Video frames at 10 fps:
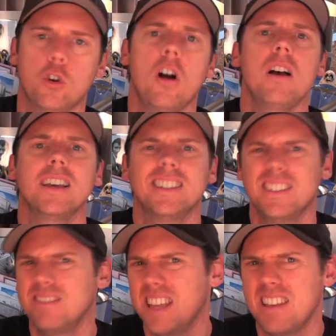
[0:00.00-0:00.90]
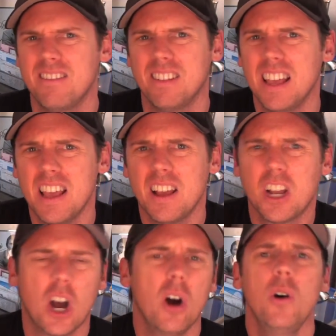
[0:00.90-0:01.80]
drawings and
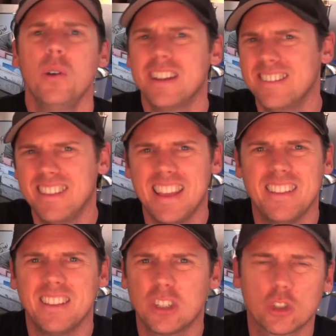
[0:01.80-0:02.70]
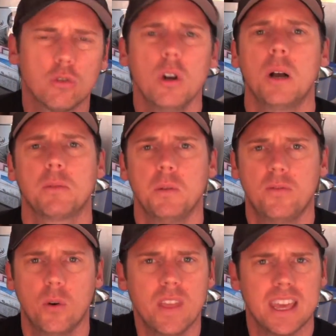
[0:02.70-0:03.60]
code and screw ups
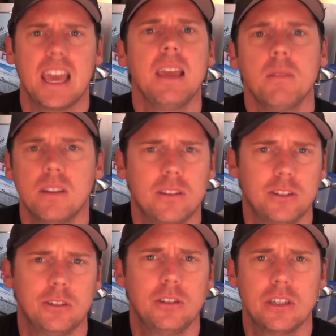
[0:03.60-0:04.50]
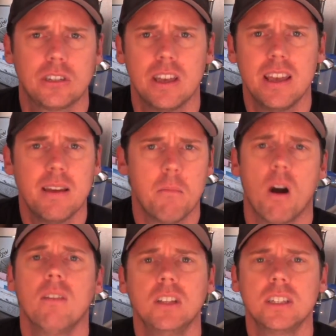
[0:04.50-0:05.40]
before they came to this
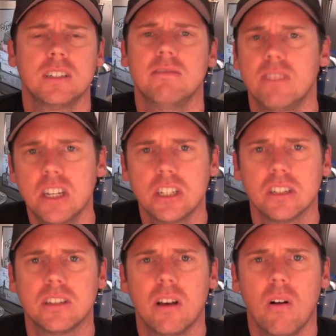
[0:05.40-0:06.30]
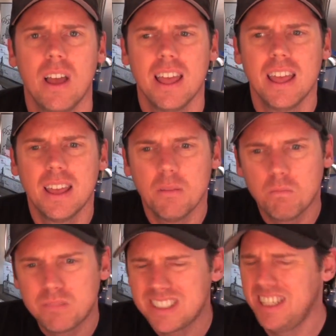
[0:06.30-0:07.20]
marvelous invention. So
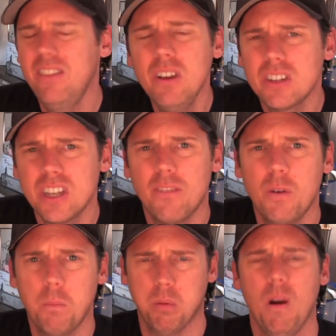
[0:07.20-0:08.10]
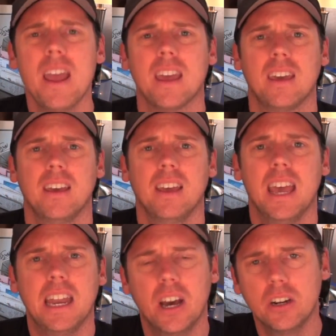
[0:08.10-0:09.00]
give yourself a break
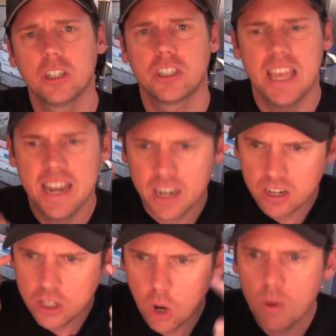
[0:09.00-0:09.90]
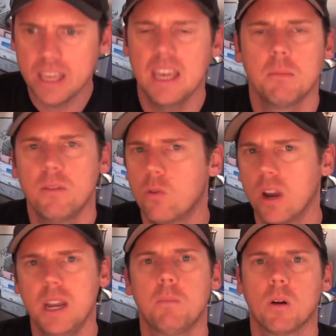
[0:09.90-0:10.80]
and understand, and going in
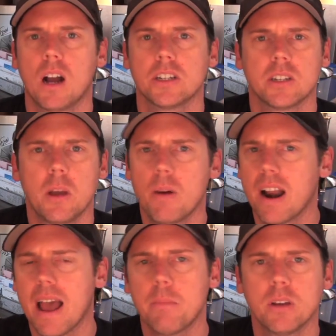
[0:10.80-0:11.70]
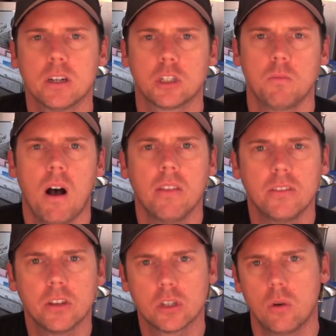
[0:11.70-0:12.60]
before any project, no matter how big or small,
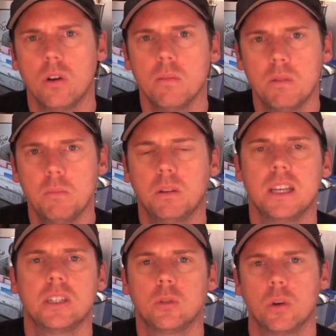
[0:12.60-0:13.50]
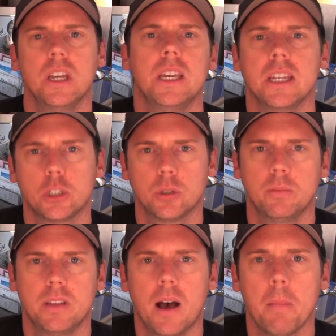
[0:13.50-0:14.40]
that there's going to be places where you get
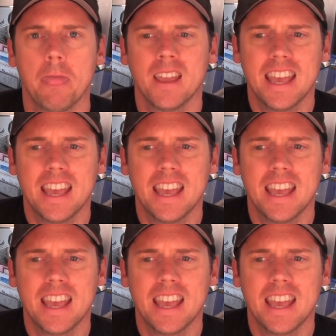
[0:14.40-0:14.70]
tripped up.